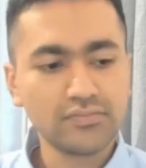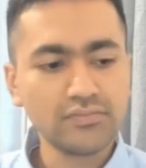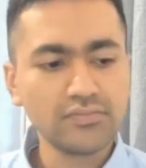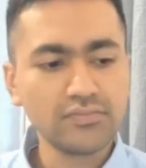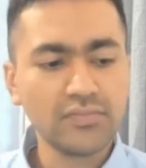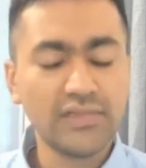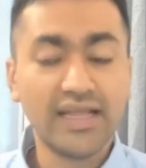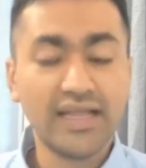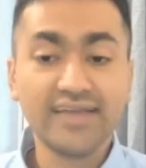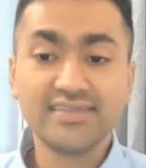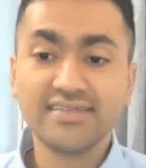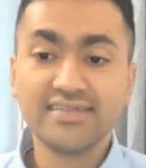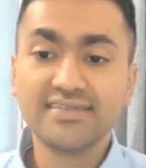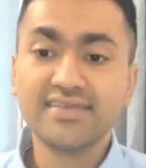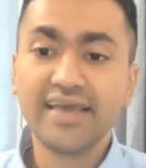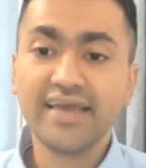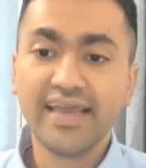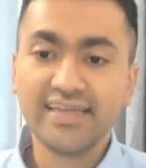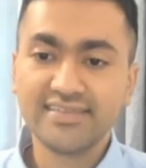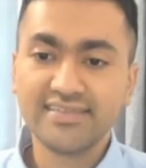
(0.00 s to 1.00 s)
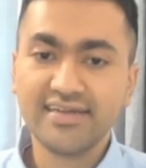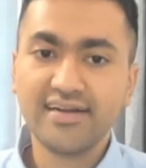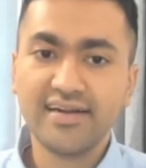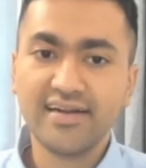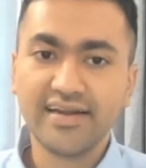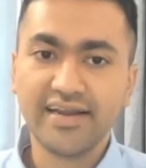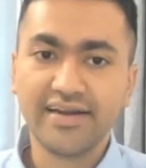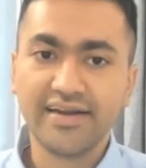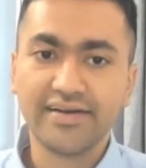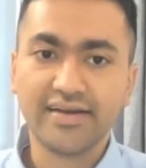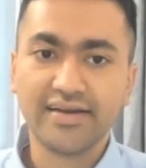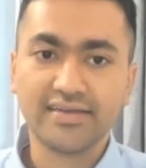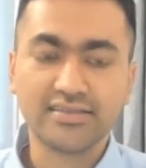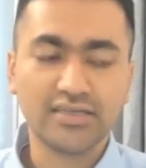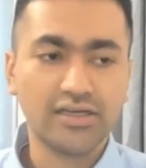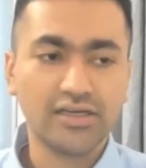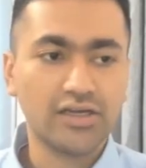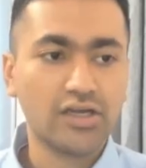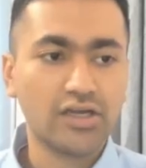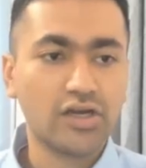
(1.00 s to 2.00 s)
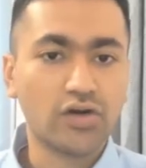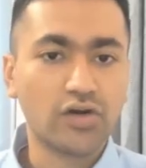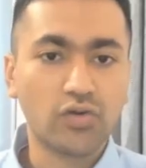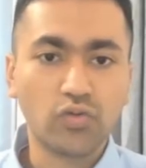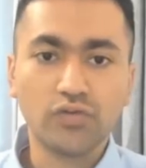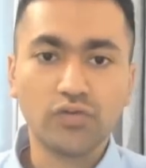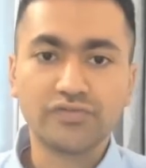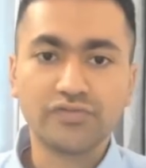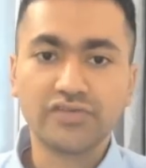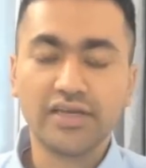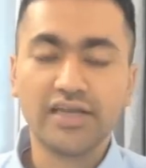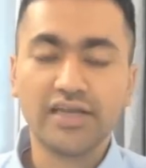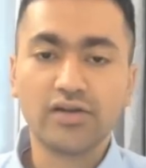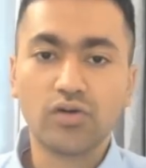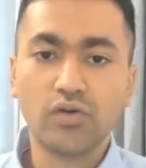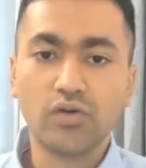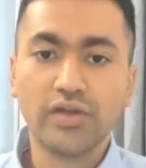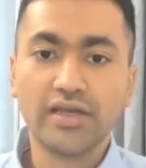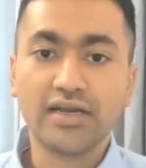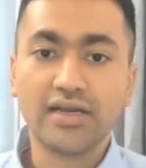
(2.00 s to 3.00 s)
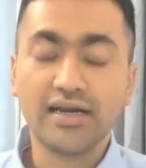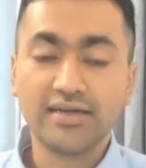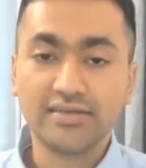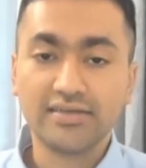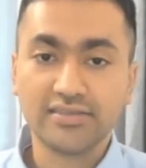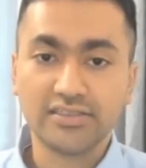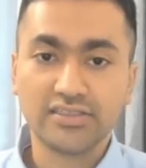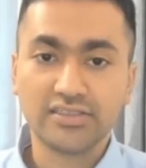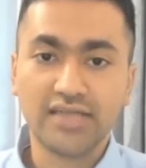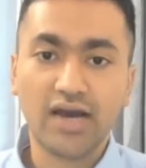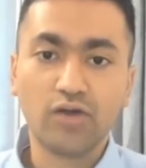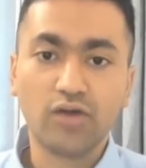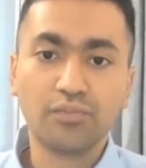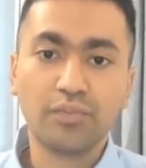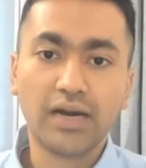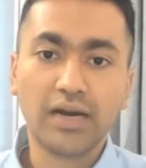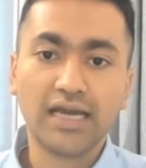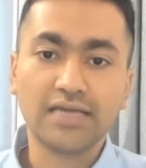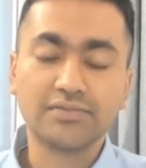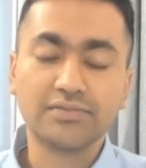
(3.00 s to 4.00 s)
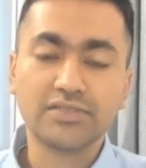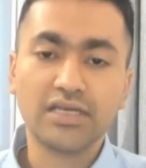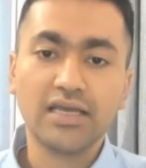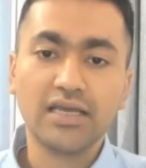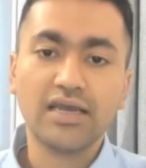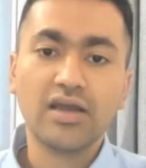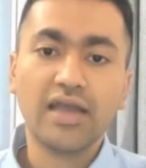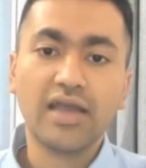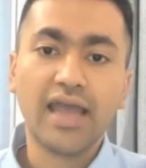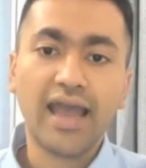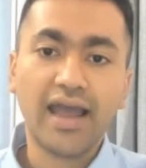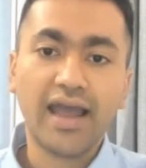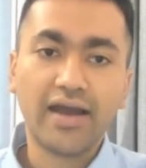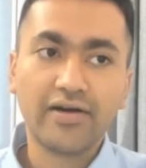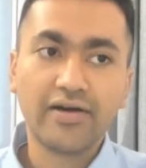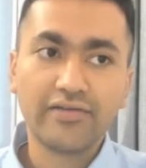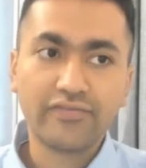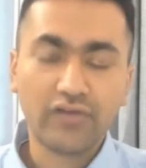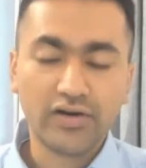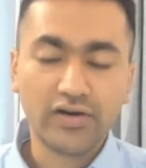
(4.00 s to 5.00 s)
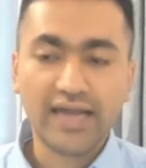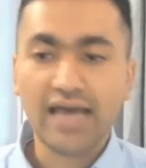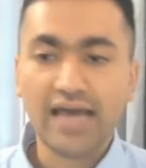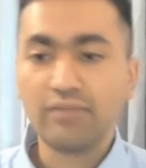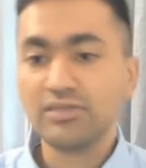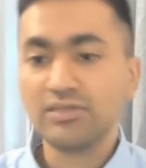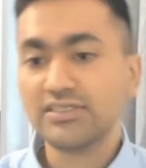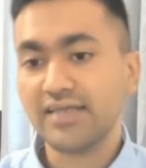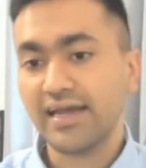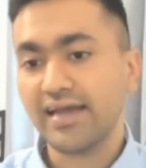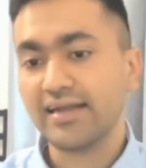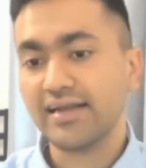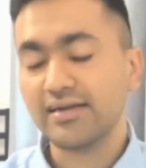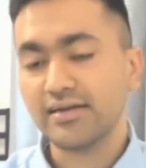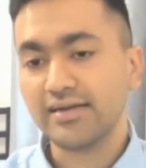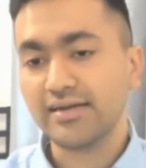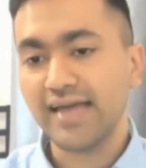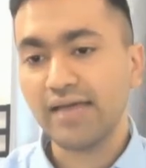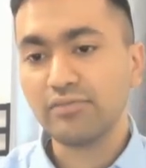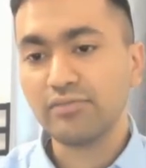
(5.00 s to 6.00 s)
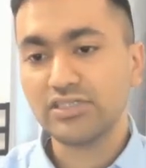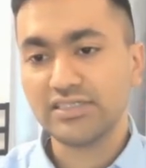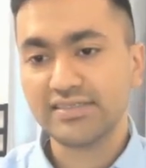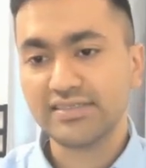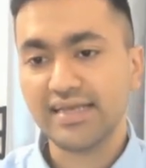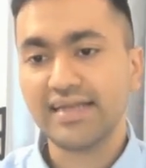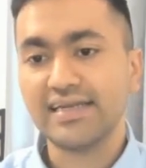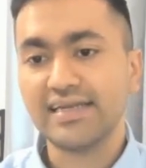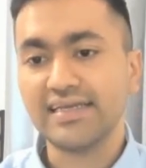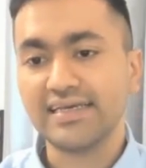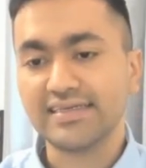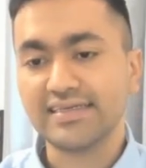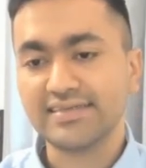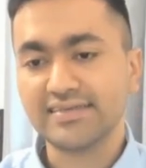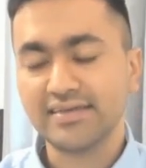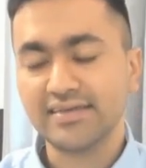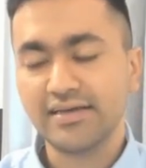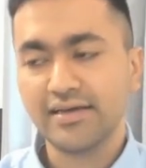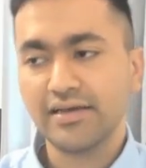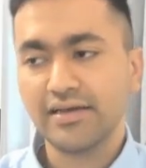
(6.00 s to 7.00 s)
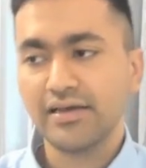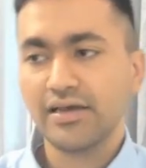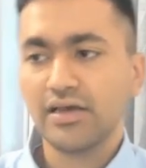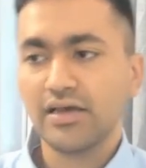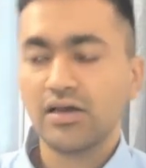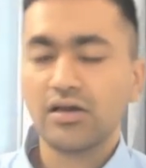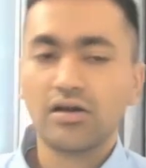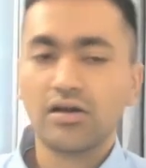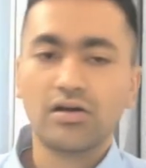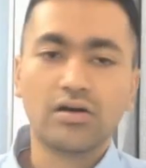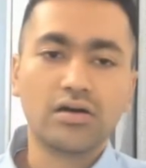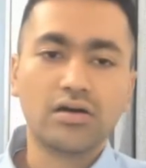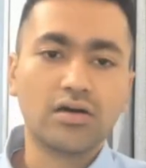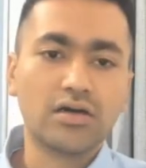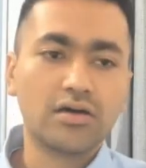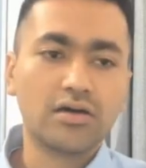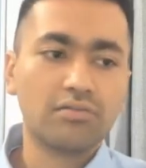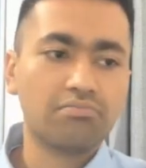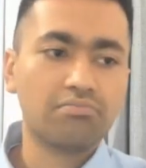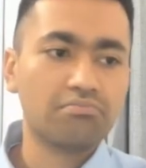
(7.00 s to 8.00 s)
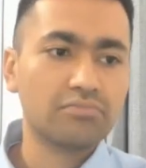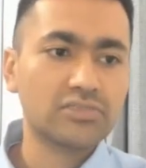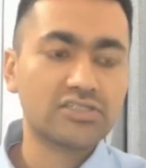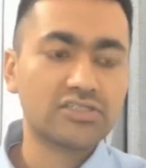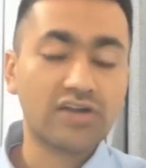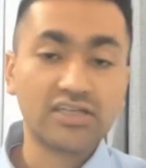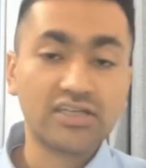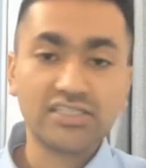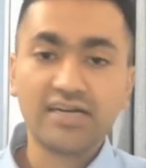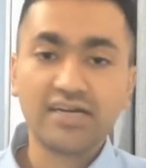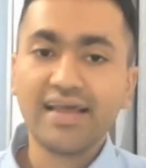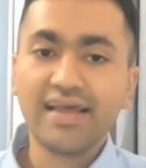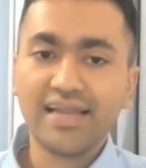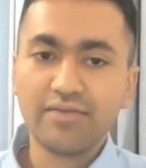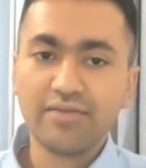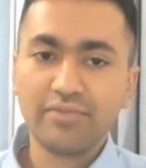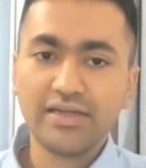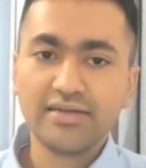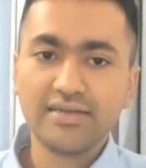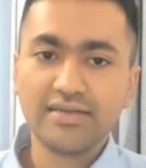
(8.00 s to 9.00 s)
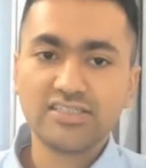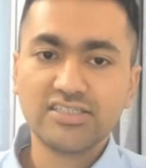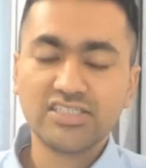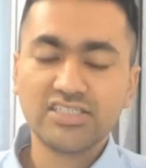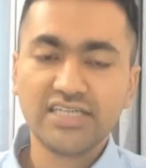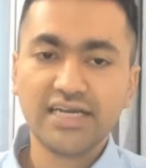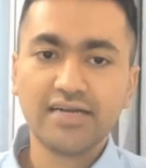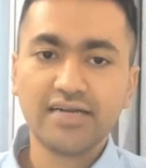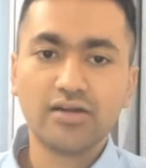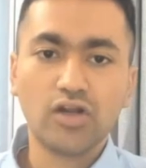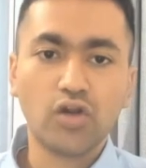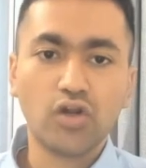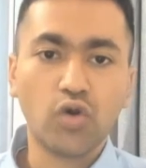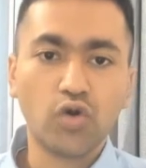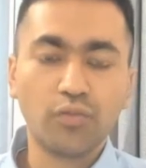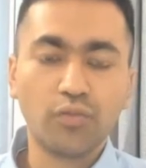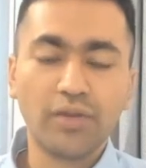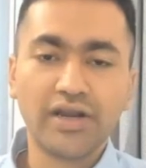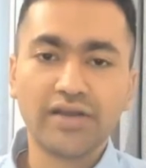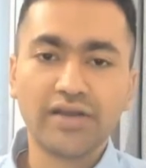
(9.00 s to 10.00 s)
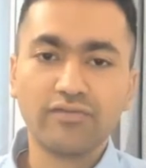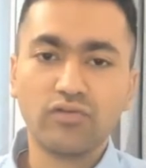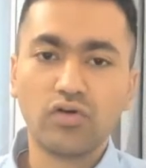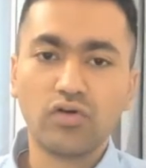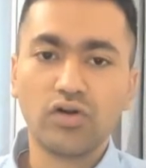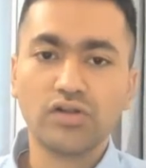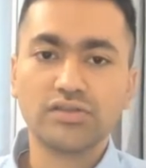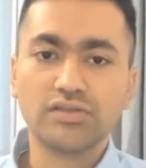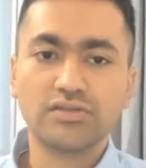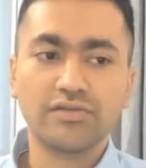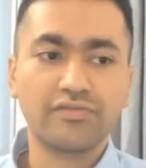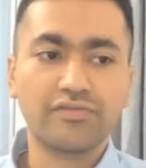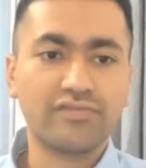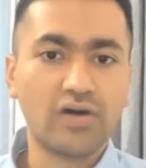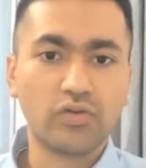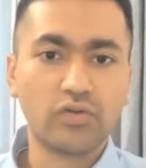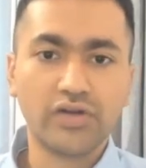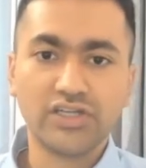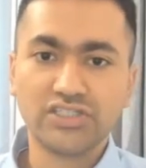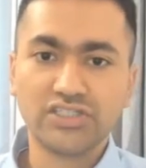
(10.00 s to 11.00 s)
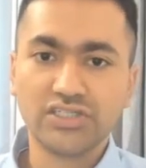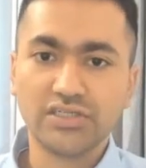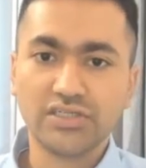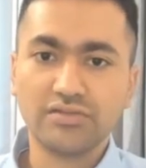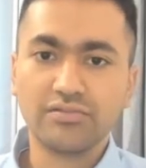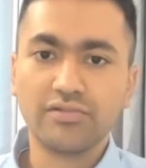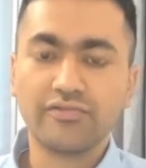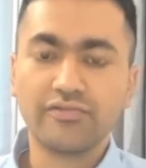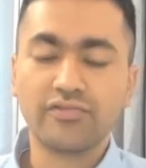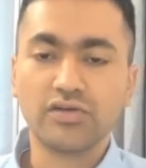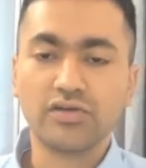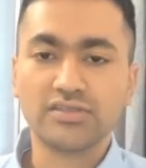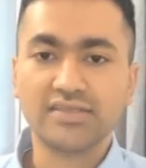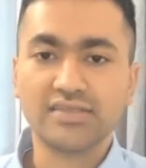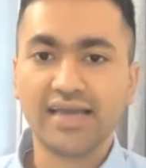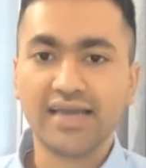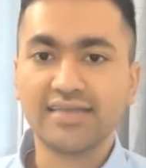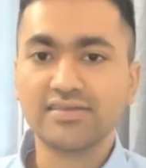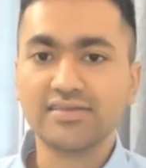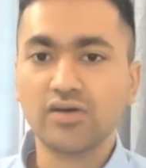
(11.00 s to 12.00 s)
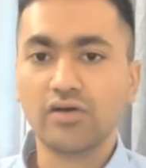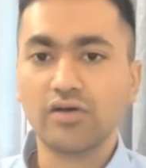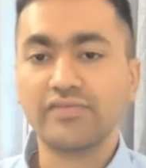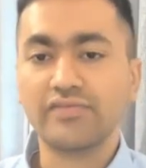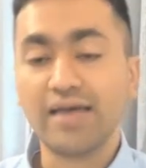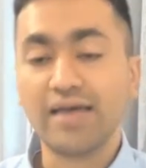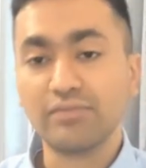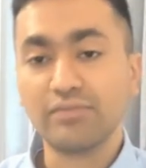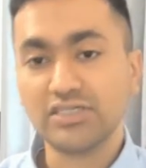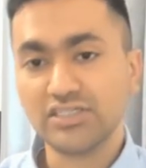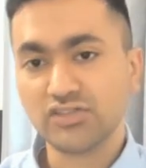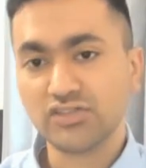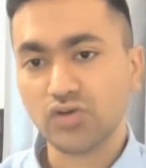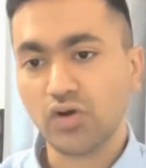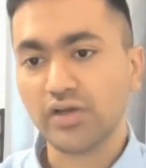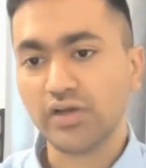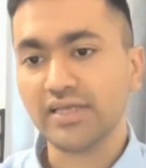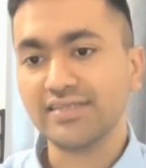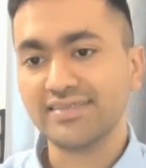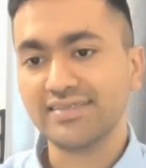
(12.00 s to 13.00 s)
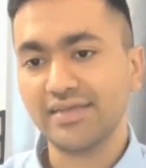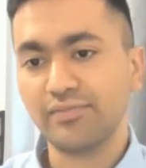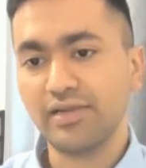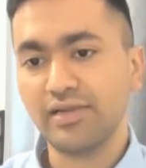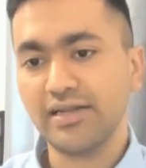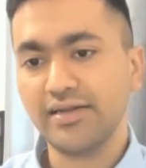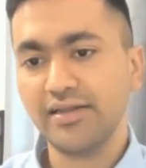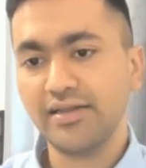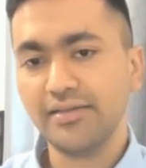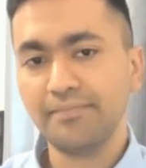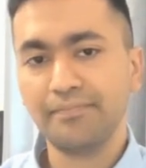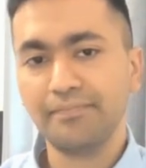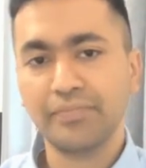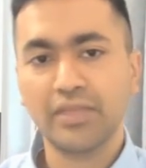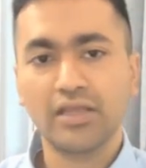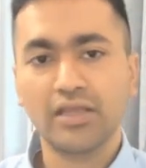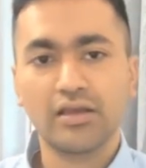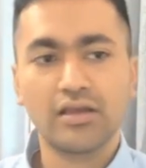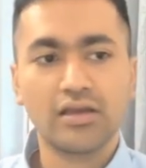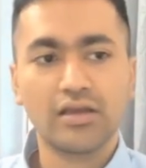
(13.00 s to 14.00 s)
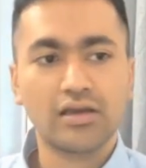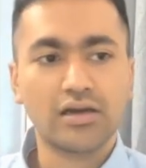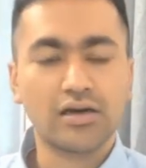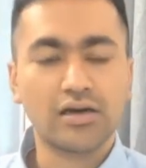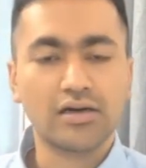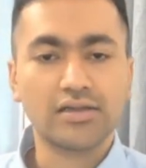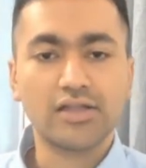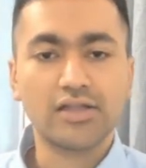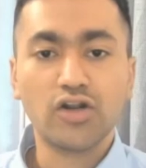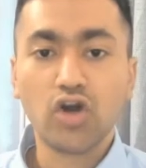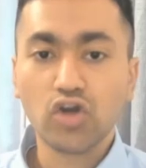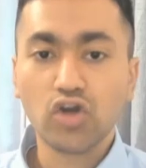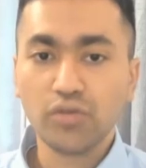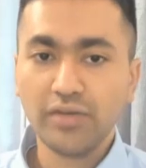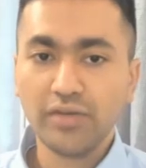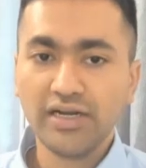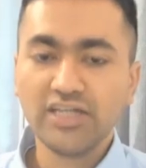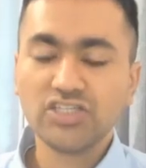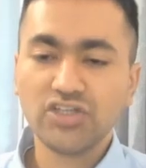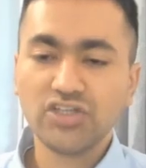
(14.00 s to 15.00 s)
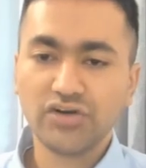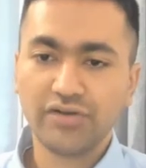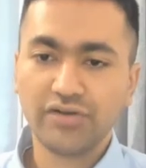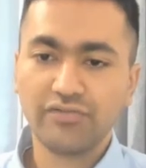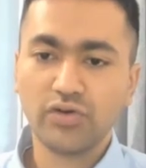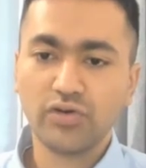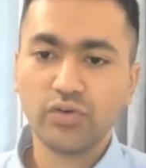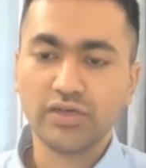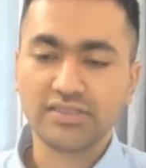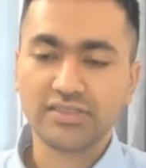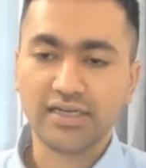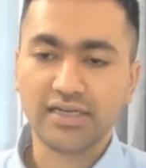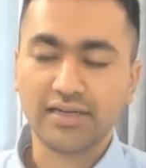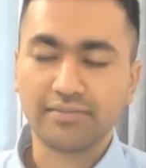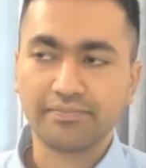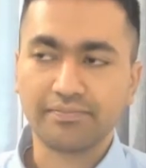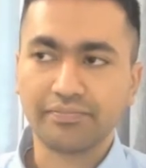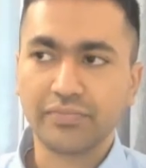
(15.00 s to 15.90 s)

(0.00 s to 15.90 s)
Next is the external areas, roofs, including gutters, downpipes, for damages and leaks. Structural element is checked, load-bearing walls, foundation for signs of damages or instability. The documentation review is done.